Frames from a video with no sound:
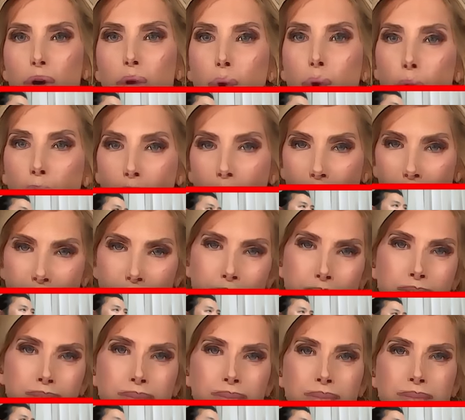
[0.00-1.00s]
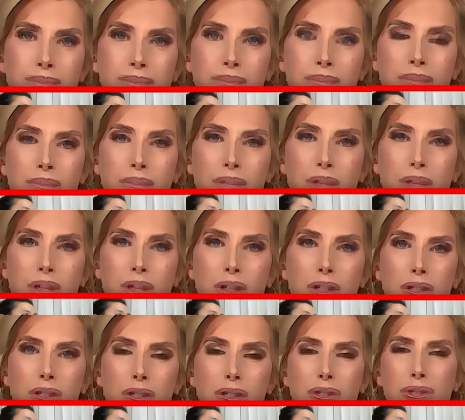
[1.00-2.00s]
number one.
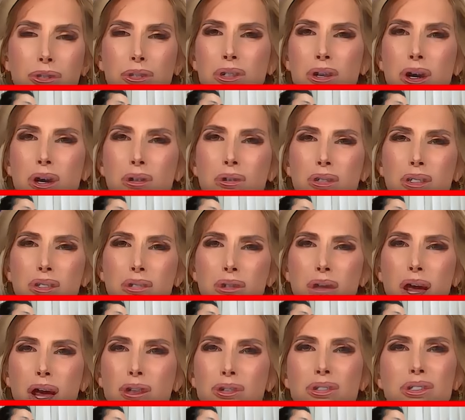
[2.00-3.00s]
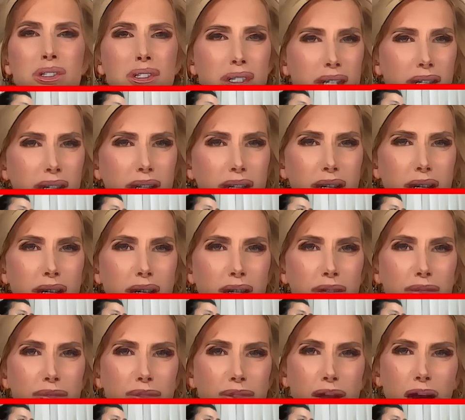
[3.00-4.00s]
Trudeau is a rather
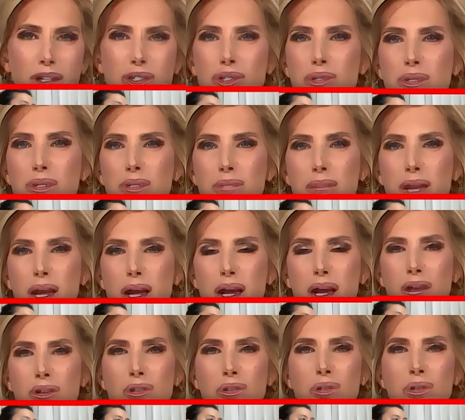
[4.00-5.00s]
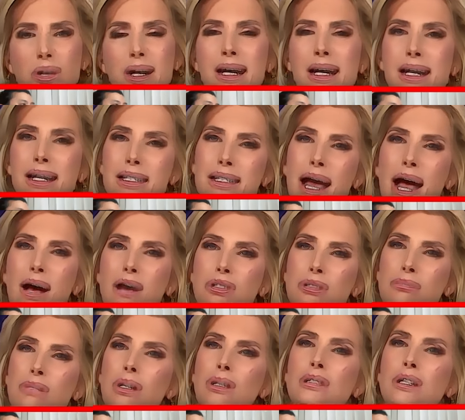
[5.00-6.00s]
silly, fatuous man who
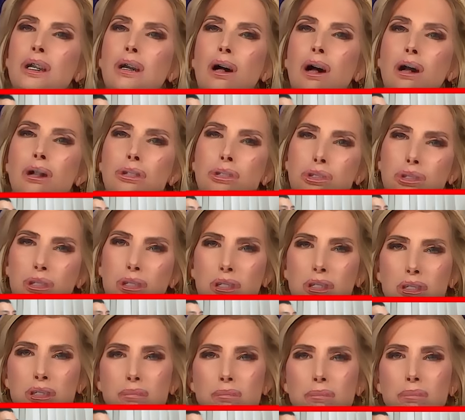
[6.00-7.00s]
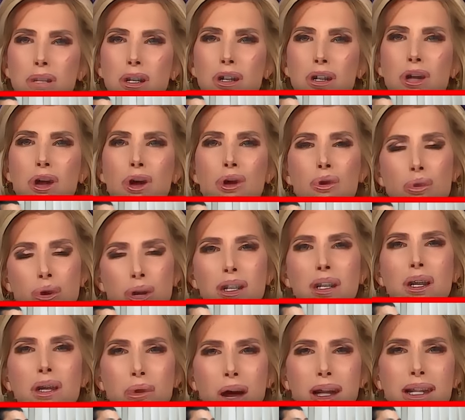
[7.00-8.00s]
touts multiculturalism, but
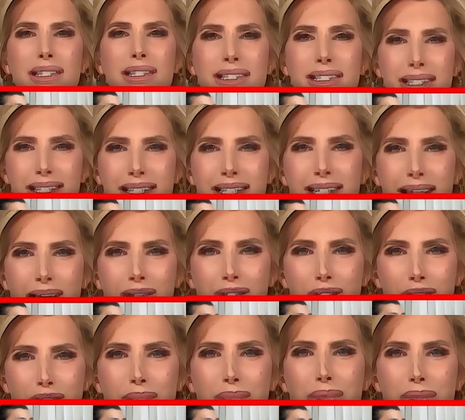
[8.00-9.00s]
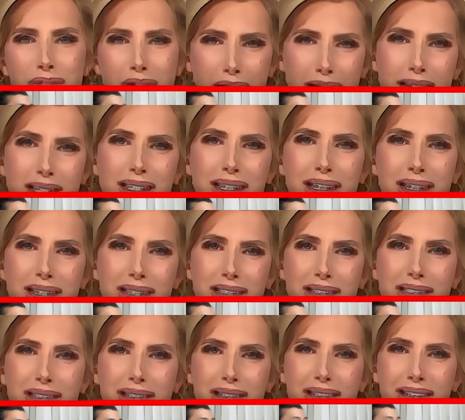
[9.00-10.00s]
really wants a dictatorship of
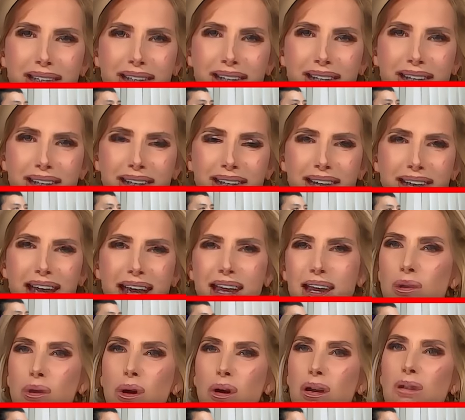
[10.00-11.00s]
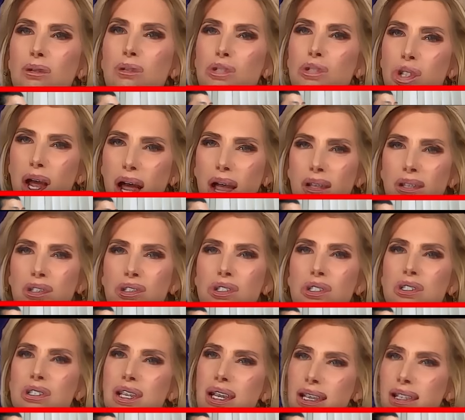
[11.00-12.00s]
ideas. Anyone who
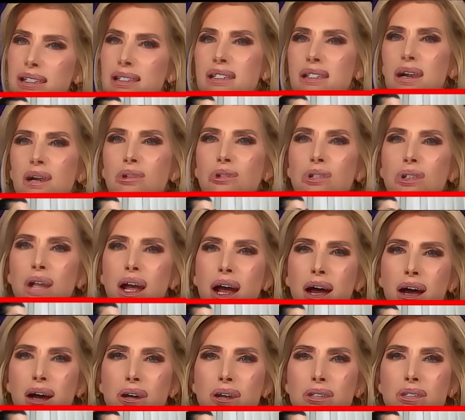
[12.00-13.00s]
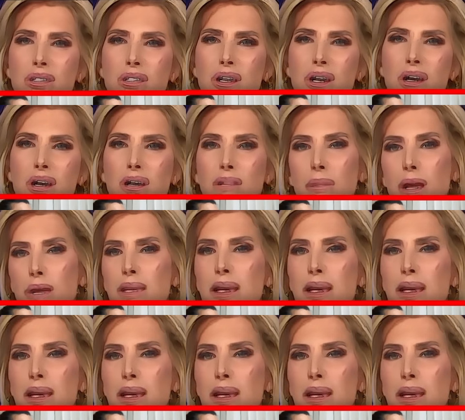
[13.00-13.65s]
challenges his sacred cows